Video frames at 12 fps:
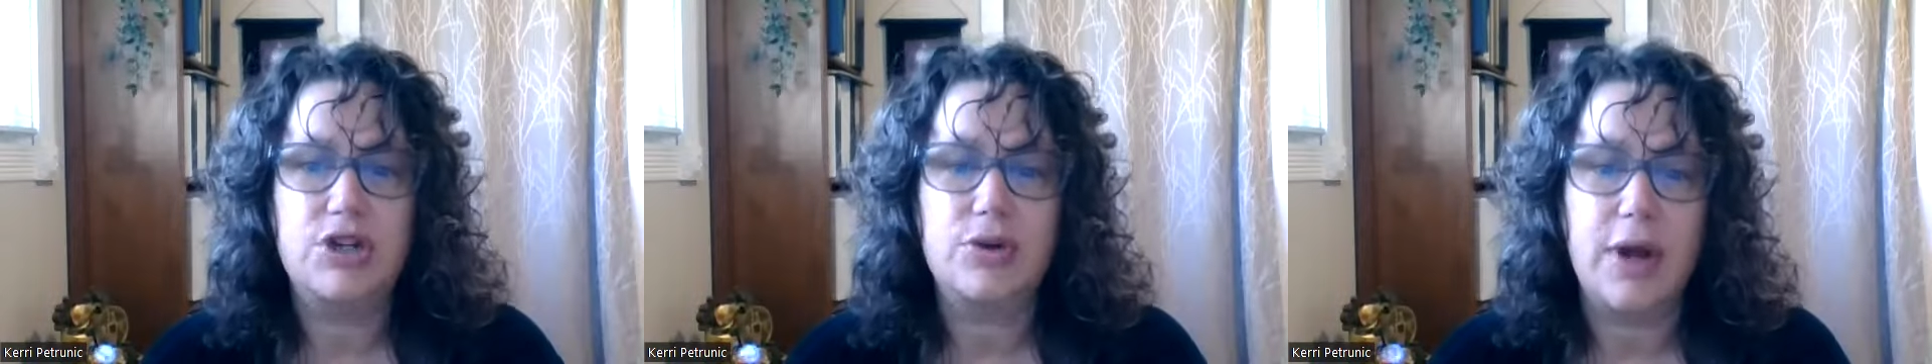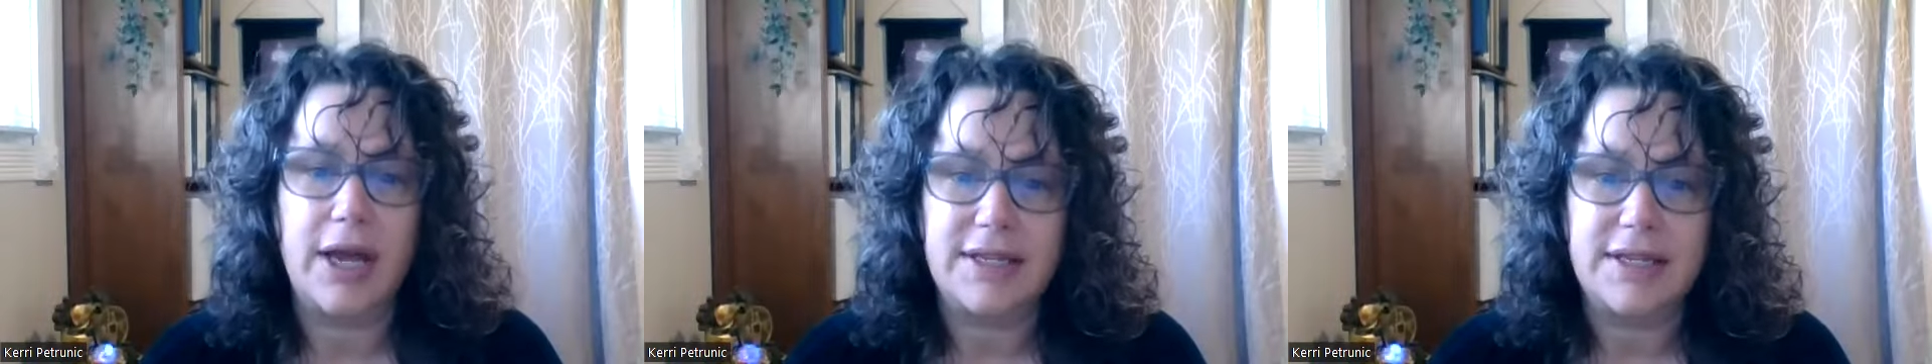
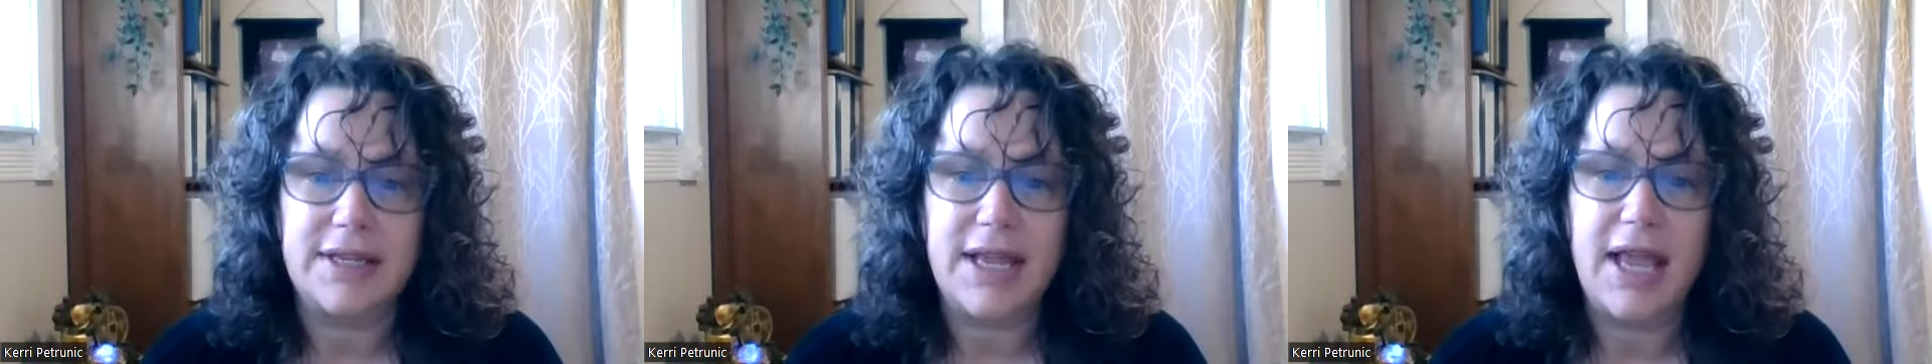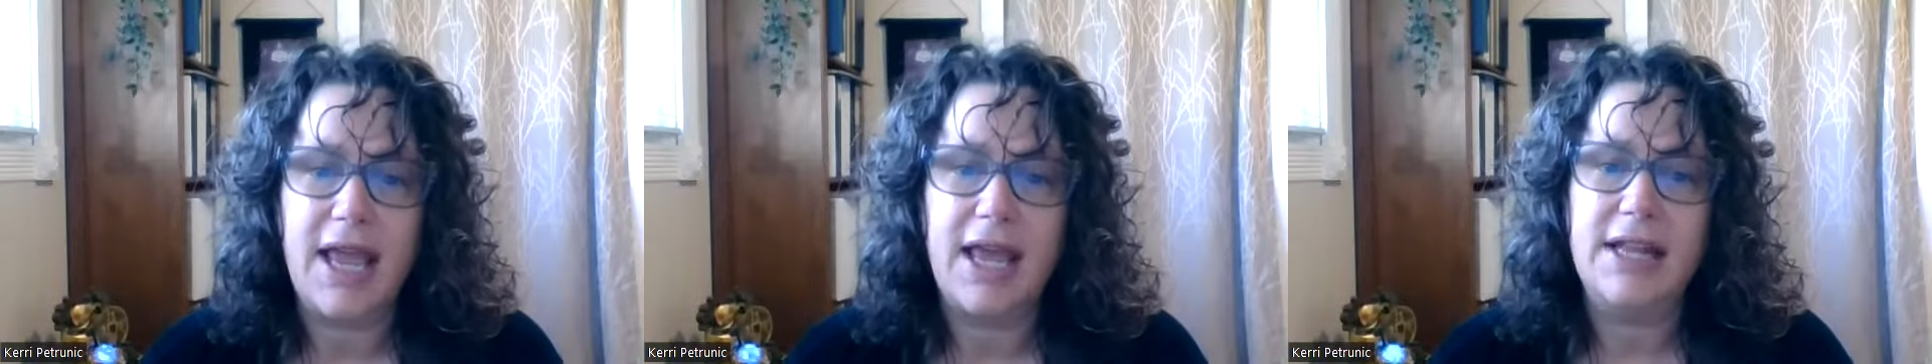trust.
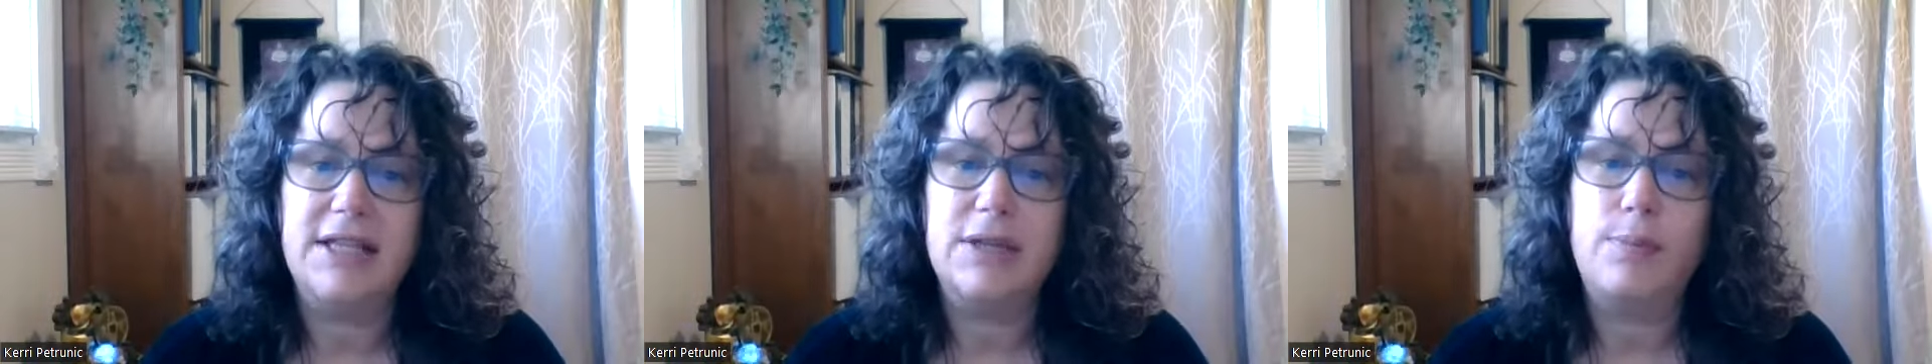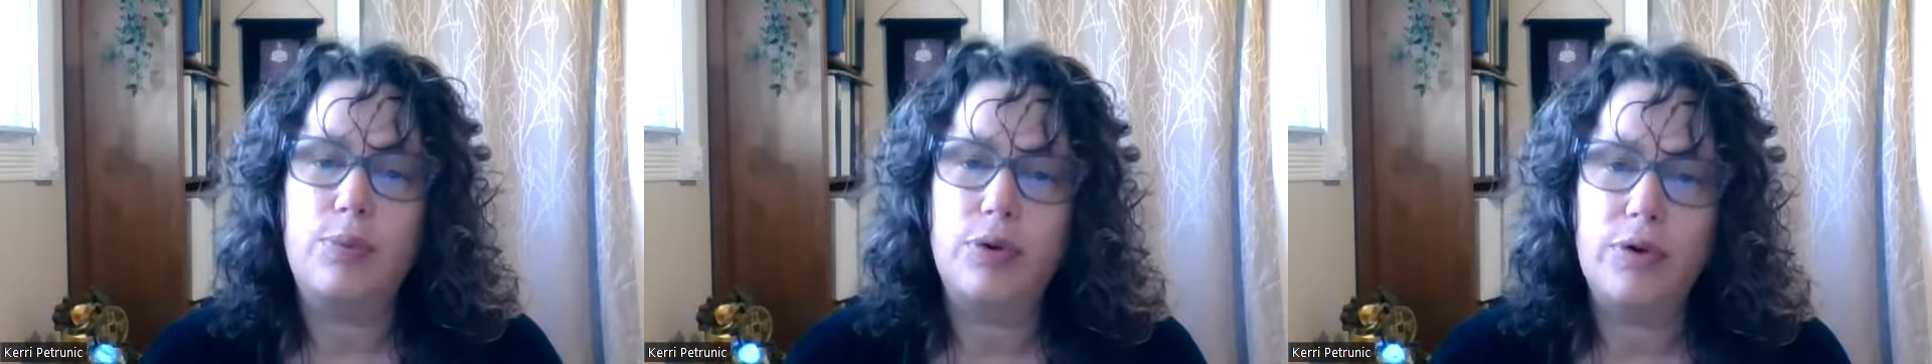And it's
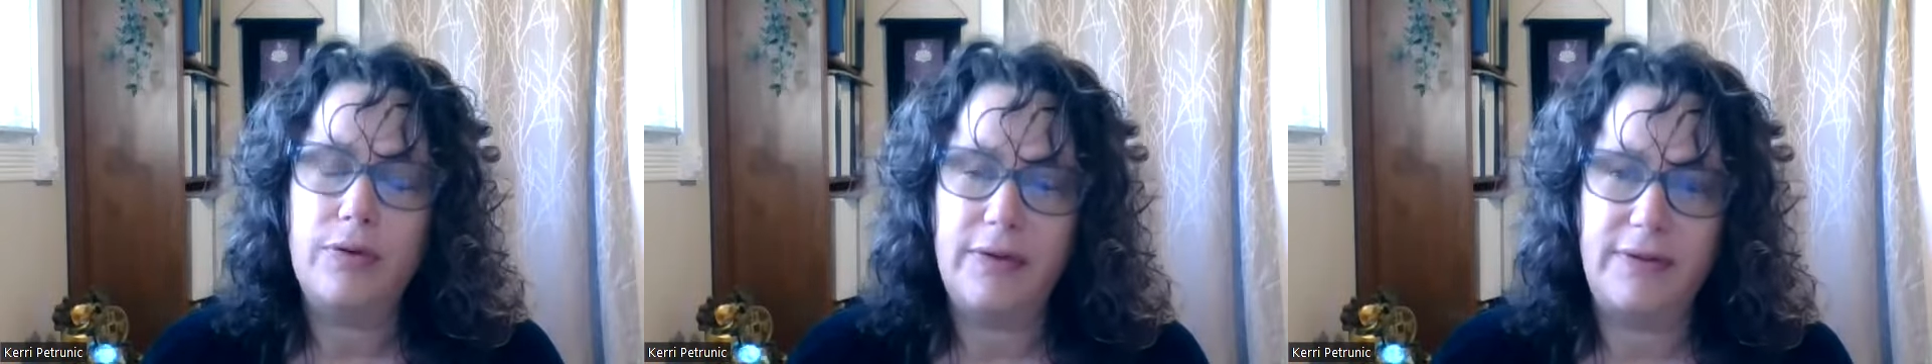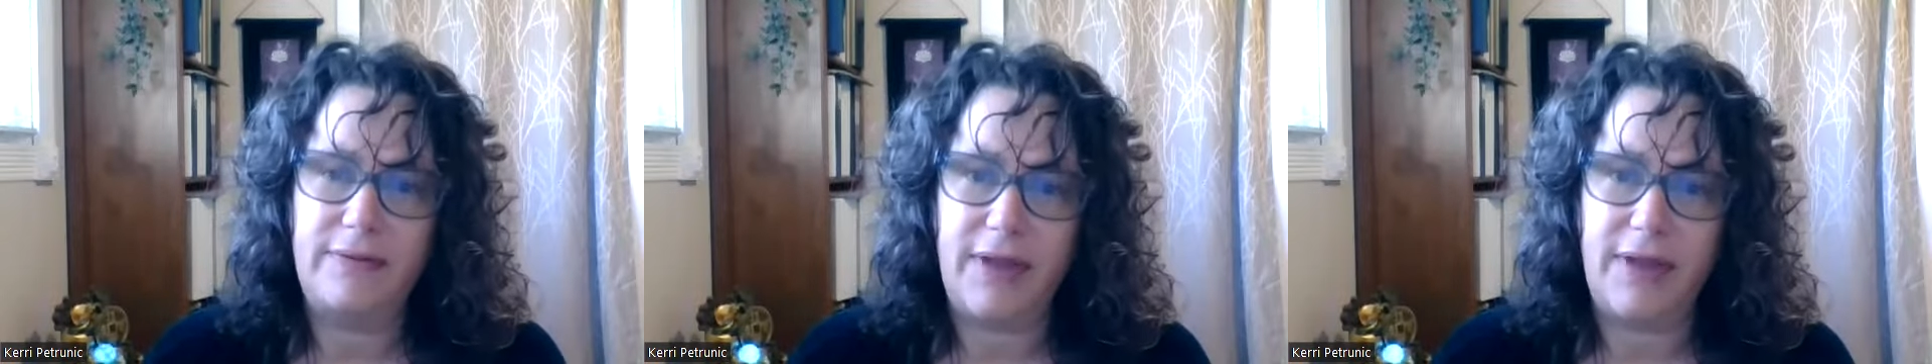a proven